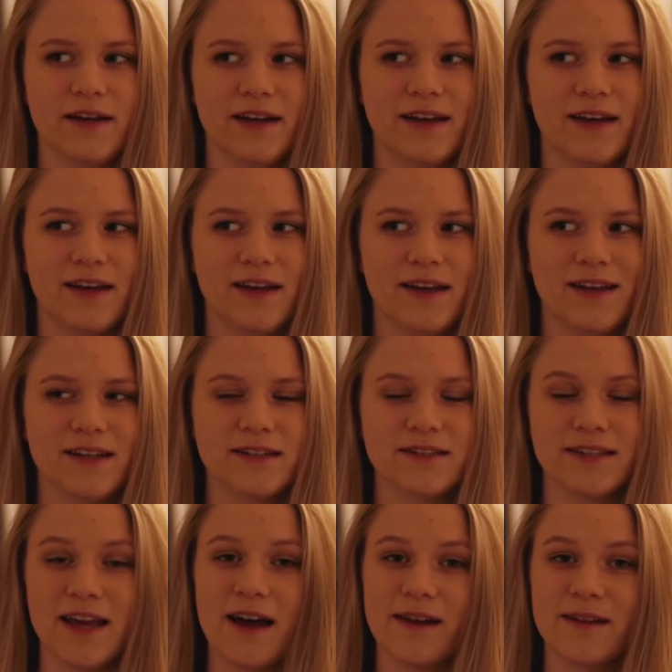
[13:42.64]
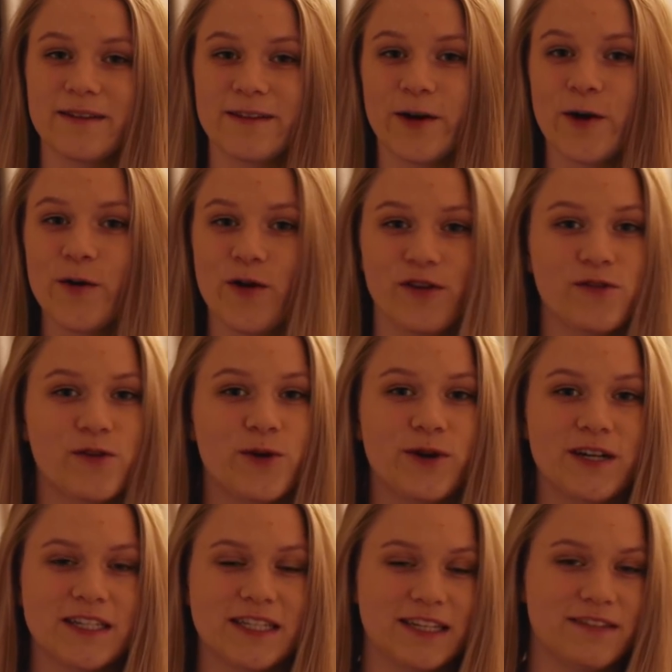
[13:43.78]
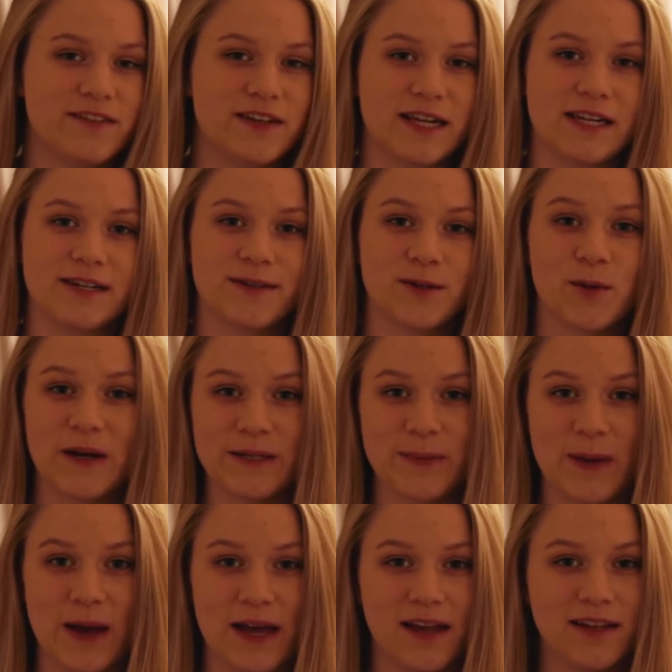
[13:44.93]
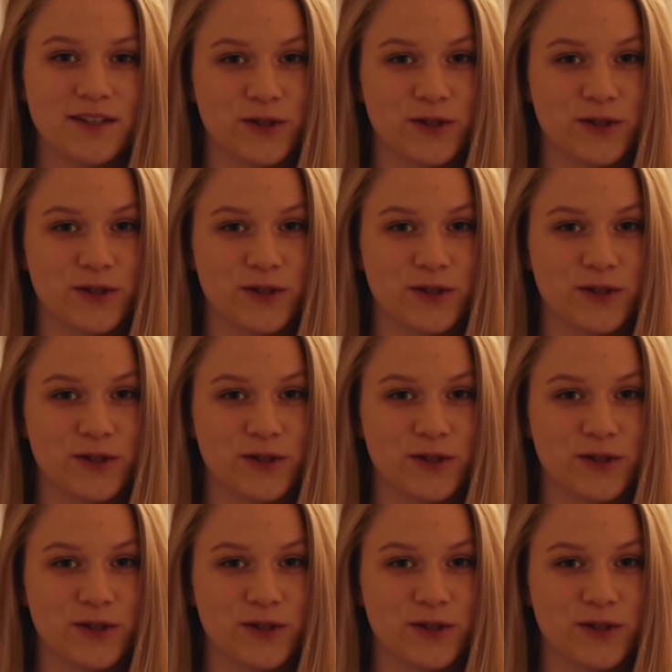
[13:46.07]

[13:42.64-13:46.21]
And yeah, though of course it felt quite bad